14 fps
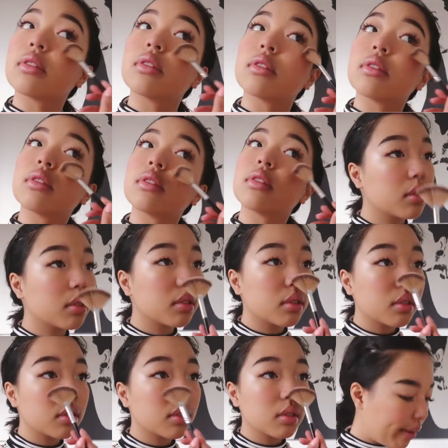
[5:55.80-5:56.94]
just highlight my
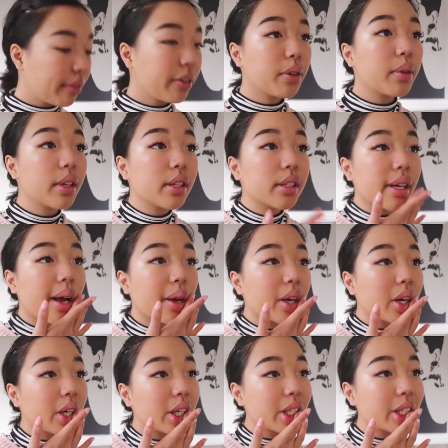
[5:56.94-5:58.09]
face. Afterwards, I'm
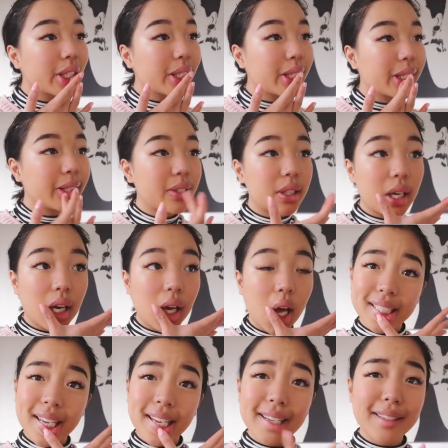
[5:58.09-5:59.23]
going to
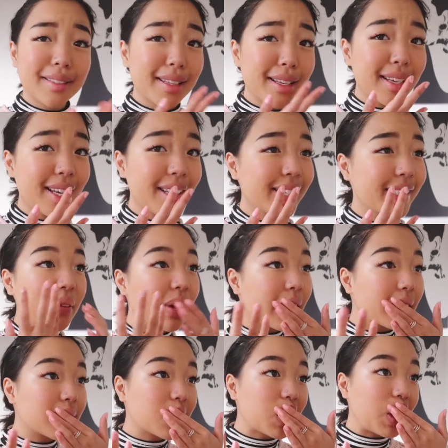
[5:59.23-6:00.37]
take the
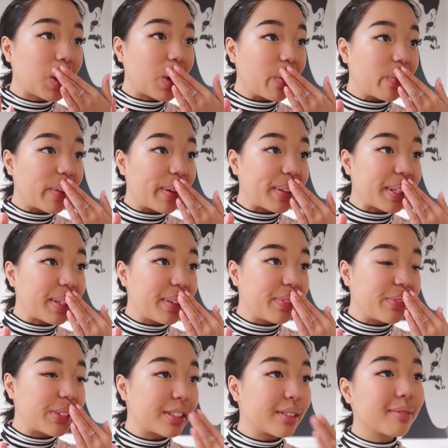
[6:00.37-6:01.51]
Vaseline off my
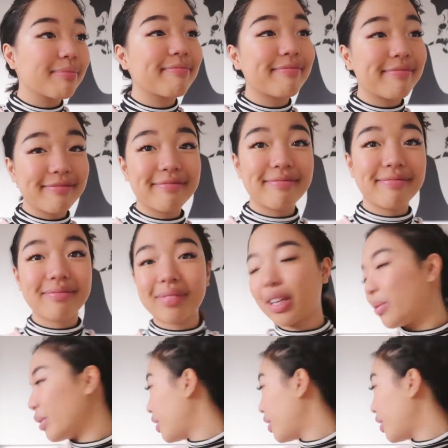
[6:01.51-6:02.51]
lips. There